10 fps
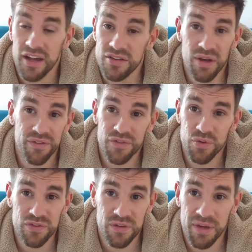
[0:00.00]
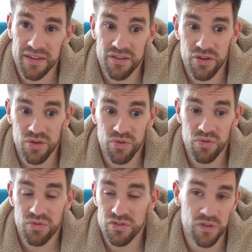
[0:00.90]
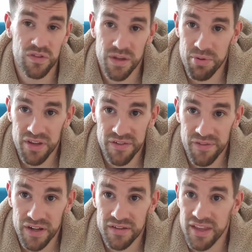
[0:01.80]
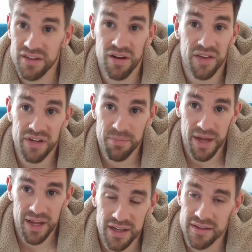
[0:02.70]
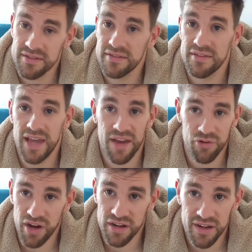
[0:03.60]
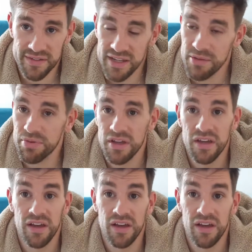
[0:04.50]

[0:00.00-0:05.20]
I do have a few ostomates who do sleep on their front. They don't have any leaks. They have a great night's sleep.